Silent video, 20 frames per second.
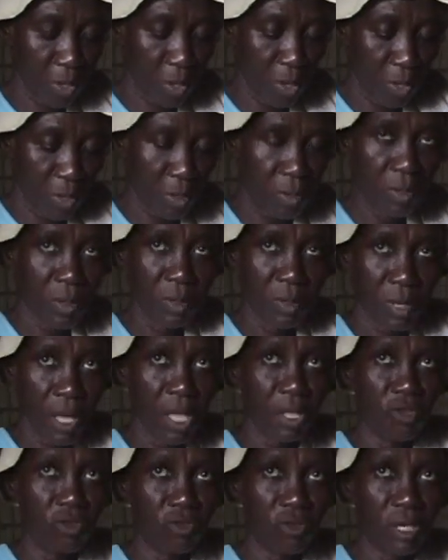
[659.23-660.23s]
and drink it.
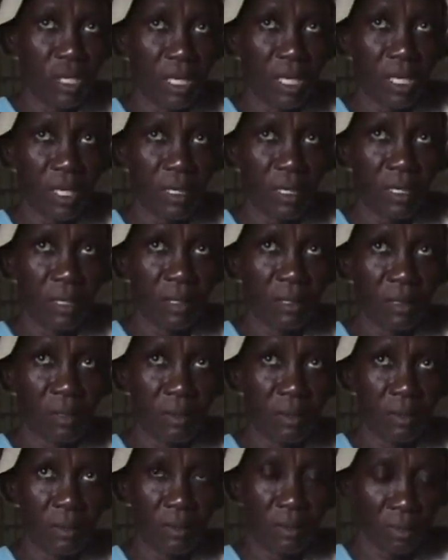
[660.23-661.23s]
And drink it.
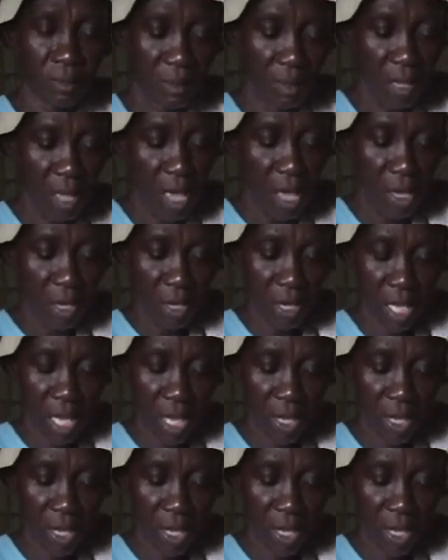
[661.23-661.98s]
You